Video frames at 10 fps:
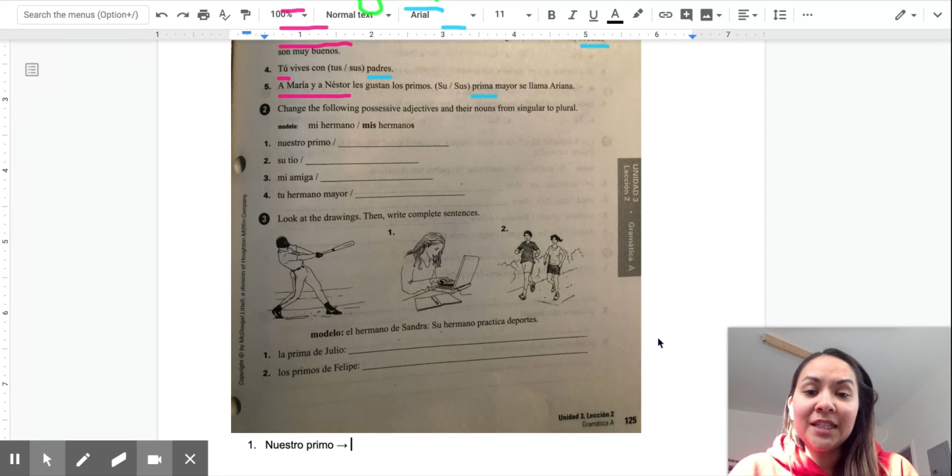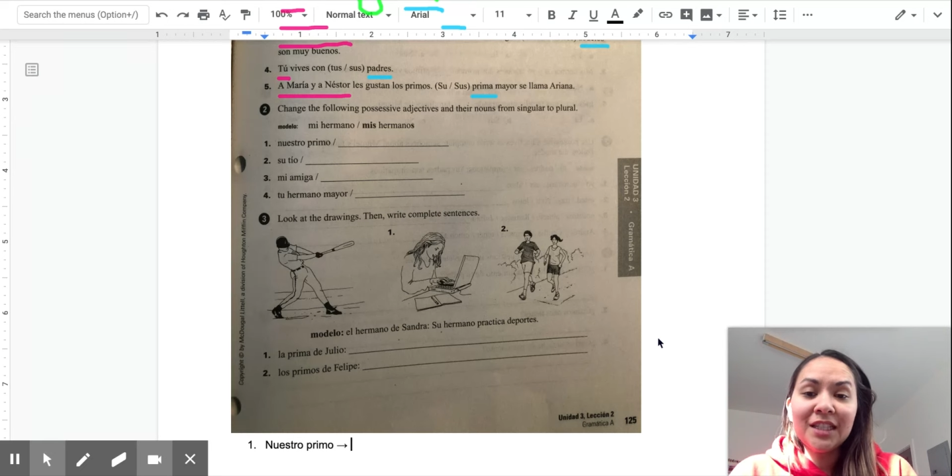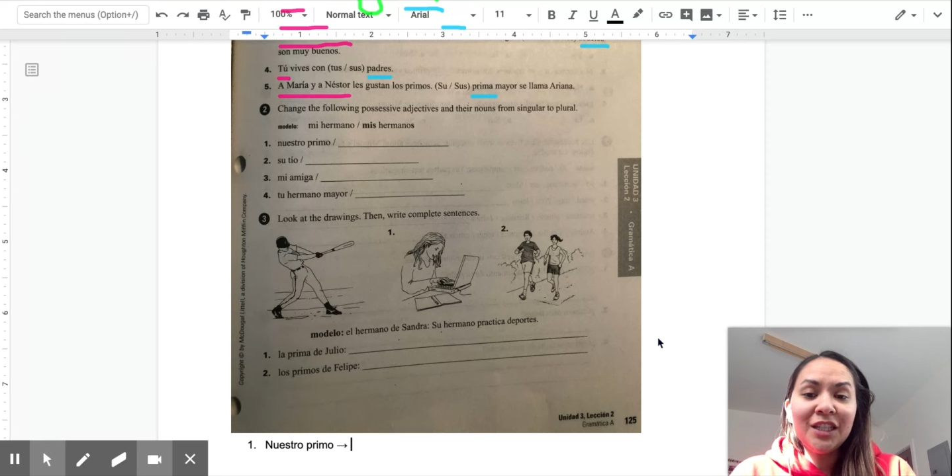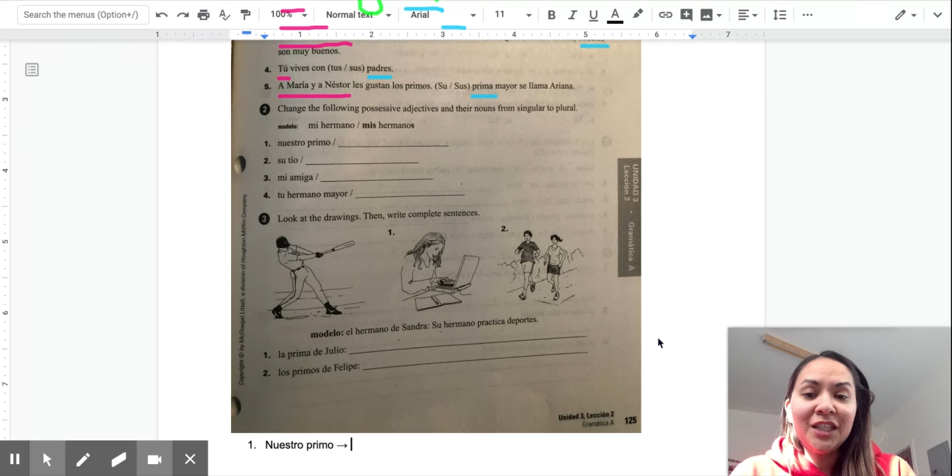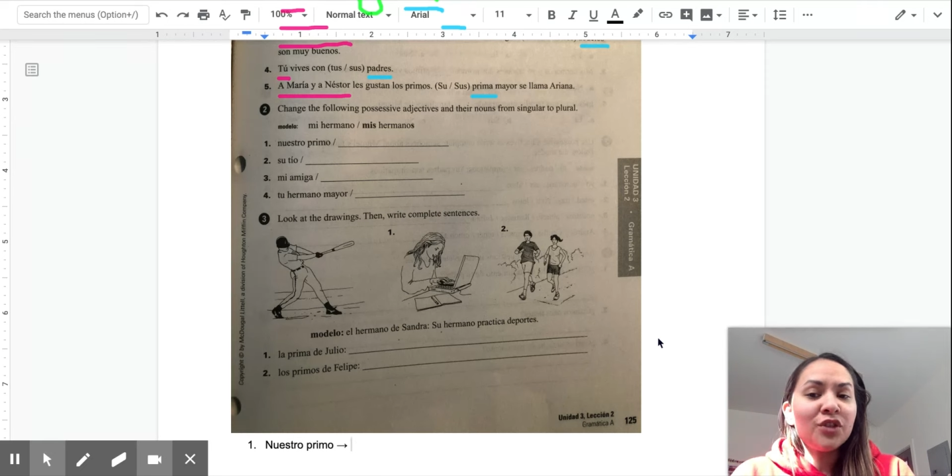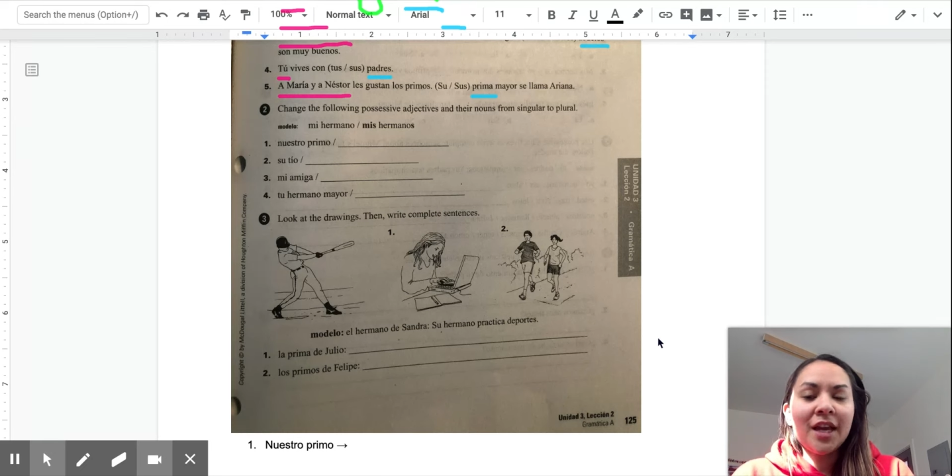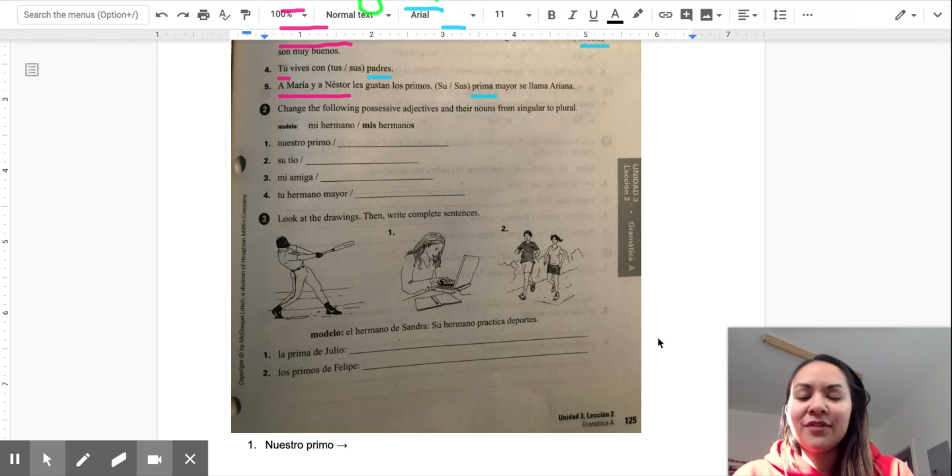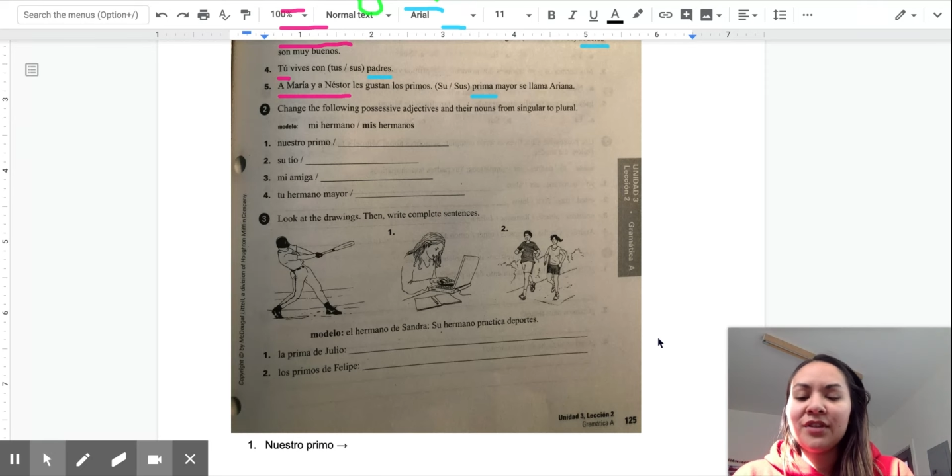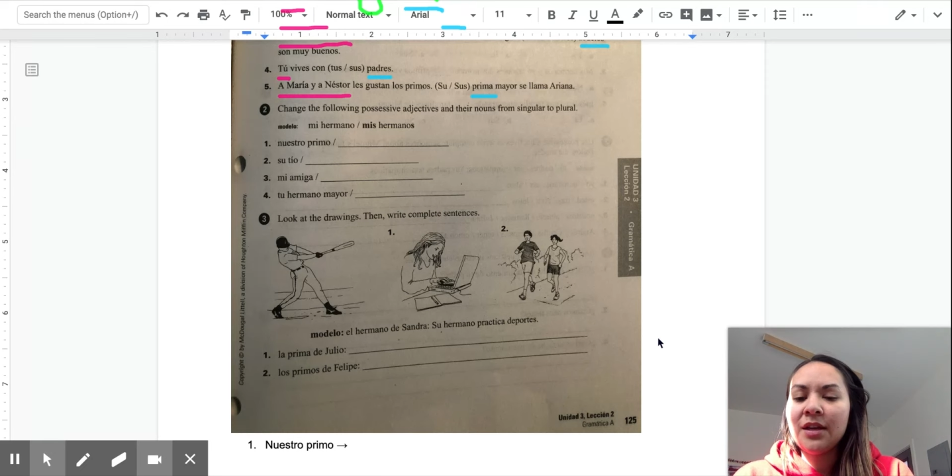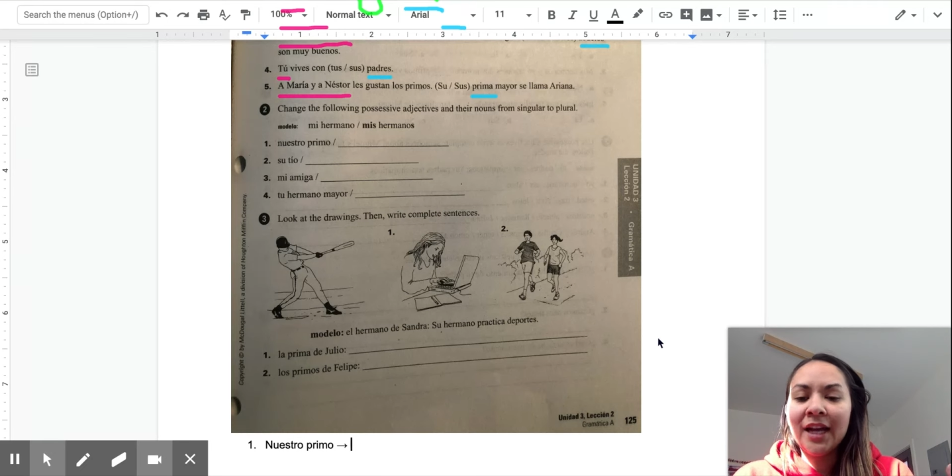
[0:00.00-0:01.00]
you just have to
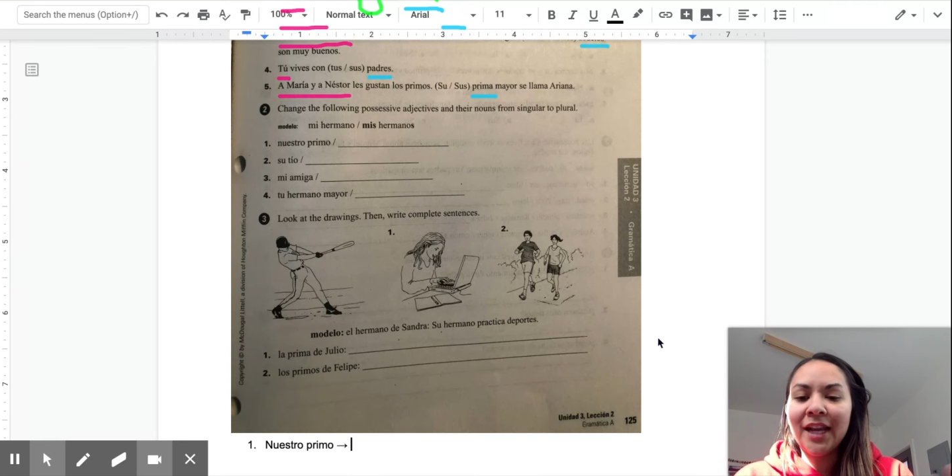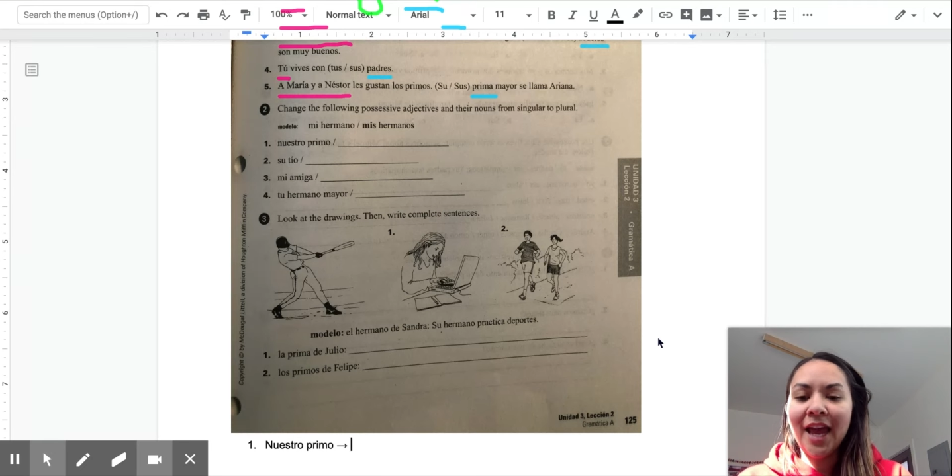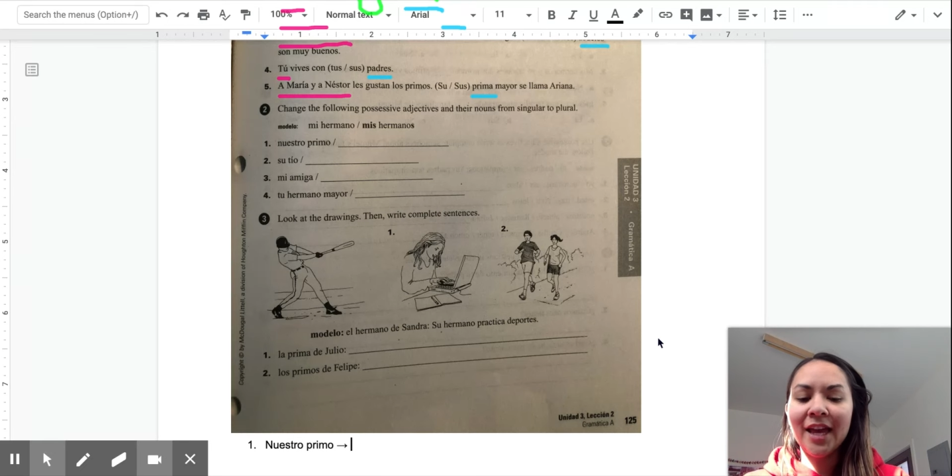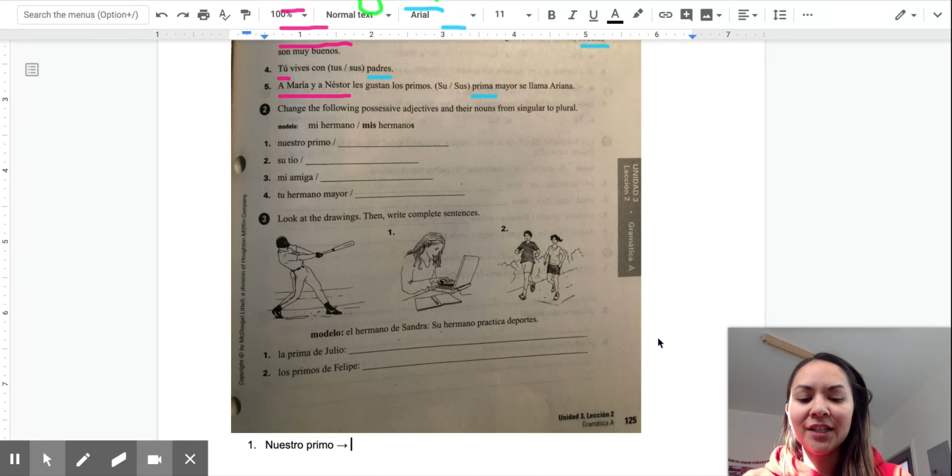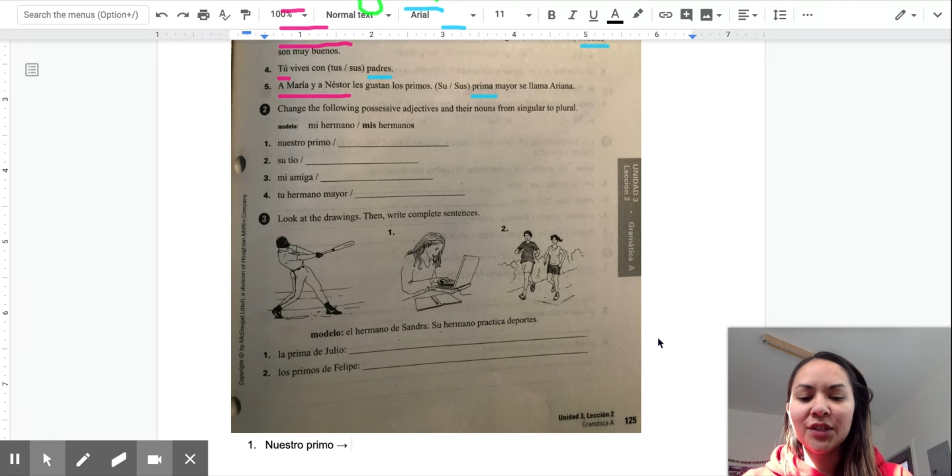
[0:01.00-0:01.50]
add S